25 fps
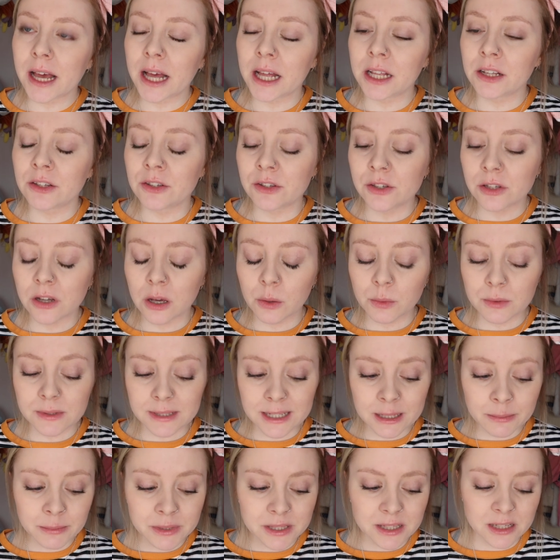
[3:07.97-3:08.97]
And I was
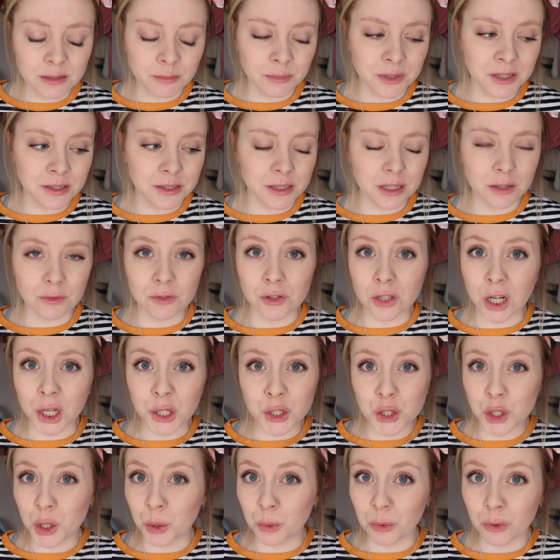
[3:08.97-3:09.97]
limiting myself to
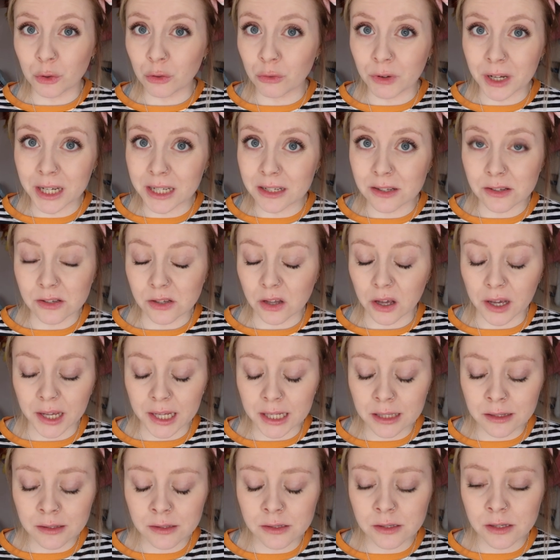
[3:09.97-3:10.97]
like two or three
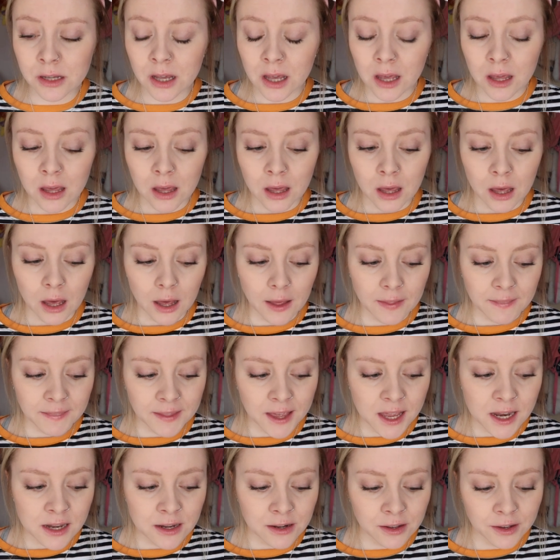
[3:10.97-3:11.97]
designs and
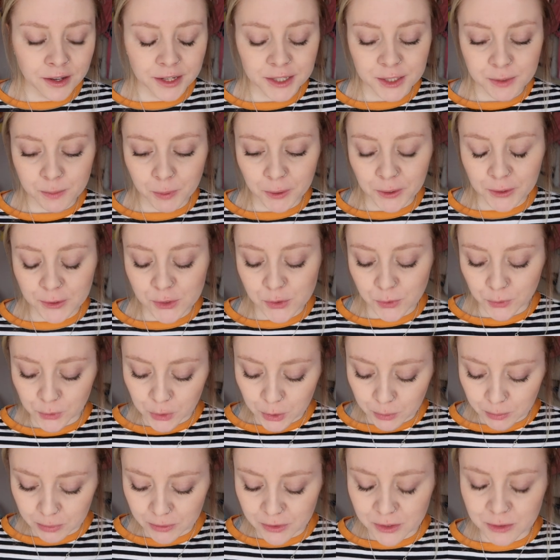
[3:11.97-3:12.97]
then I spoke to a
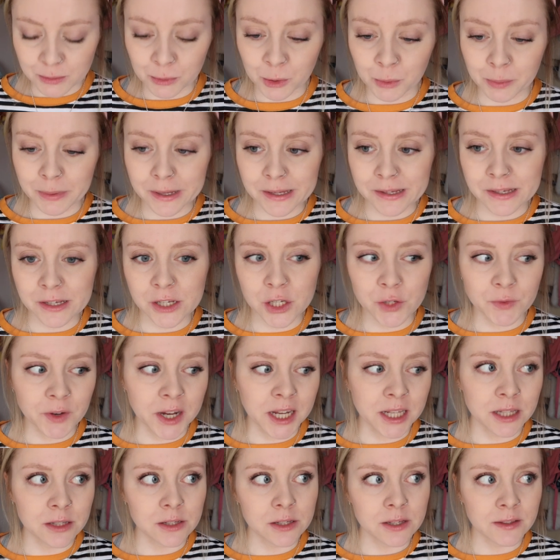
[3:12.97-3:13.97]
couple of small business
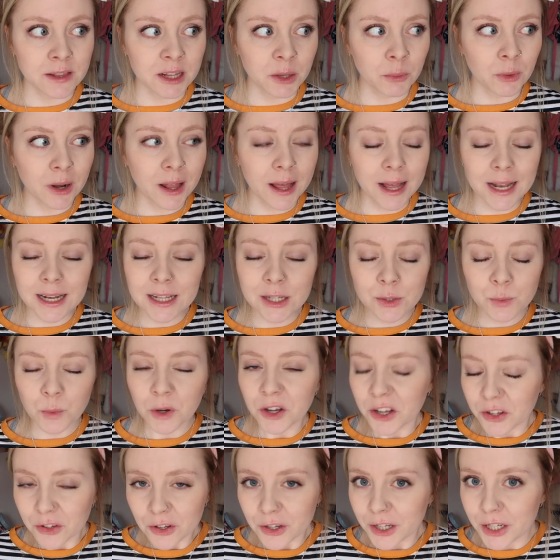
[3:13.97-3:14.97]
friends and they were like, Ellis,
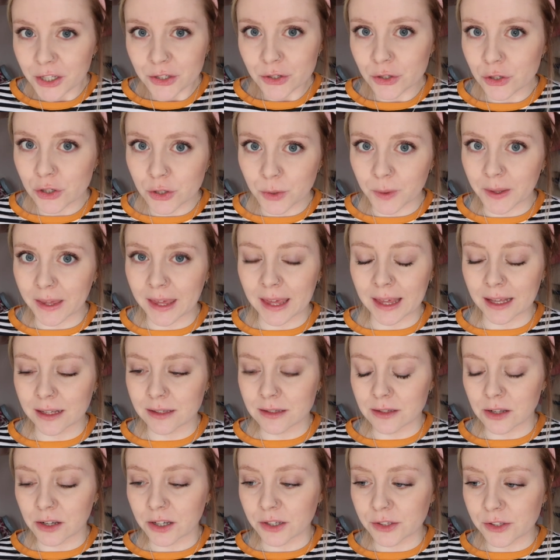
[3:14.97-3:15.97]
why don't you just do a
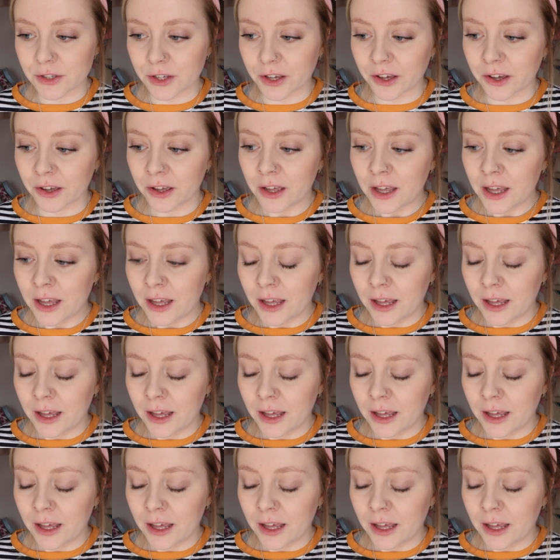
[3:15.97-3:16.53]
Kickstarter?